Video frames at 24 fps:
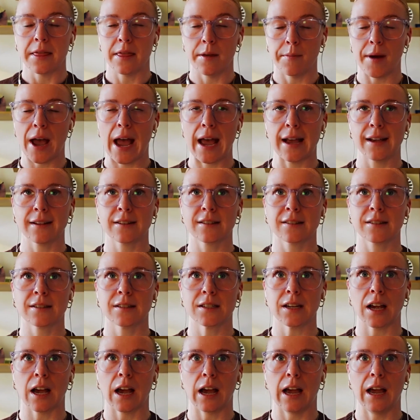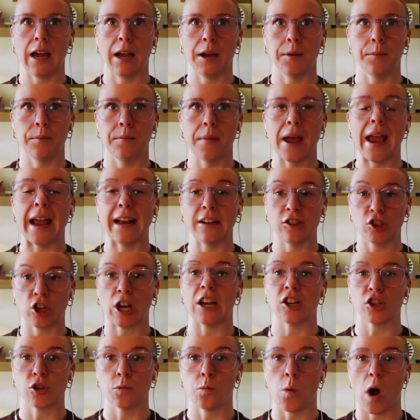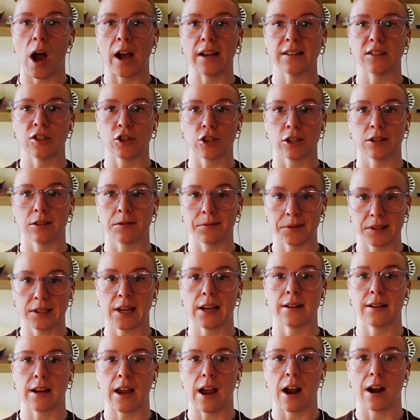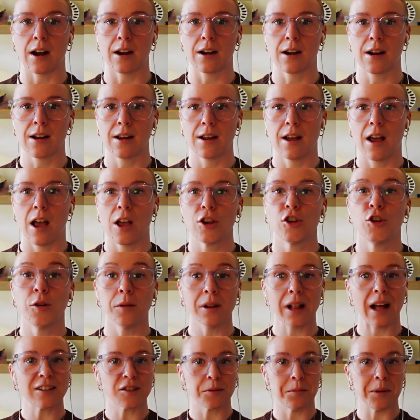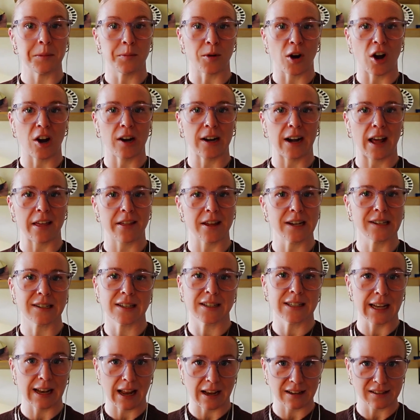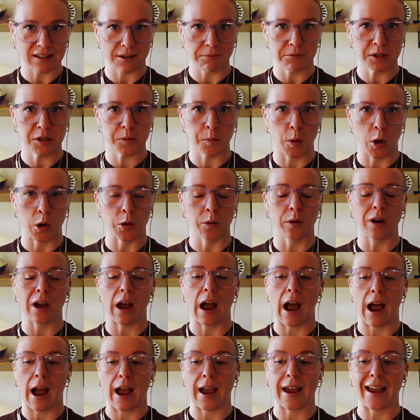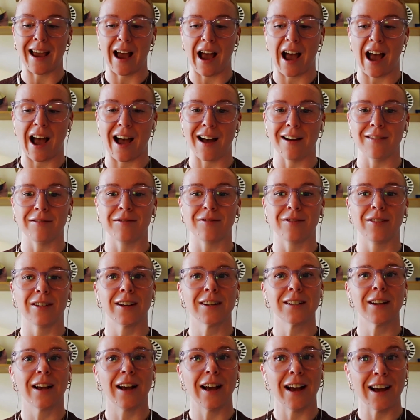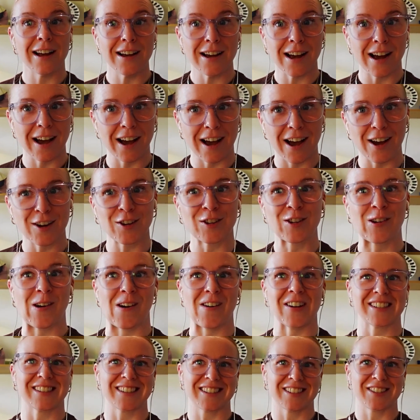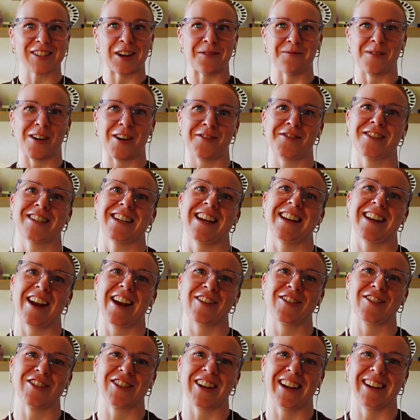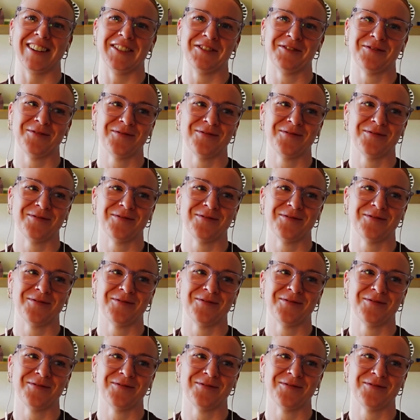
the best education-wise in terms of skincare. You'll actually be proud. I think since the last time we spoke, I have got somewhat of a skincare routine.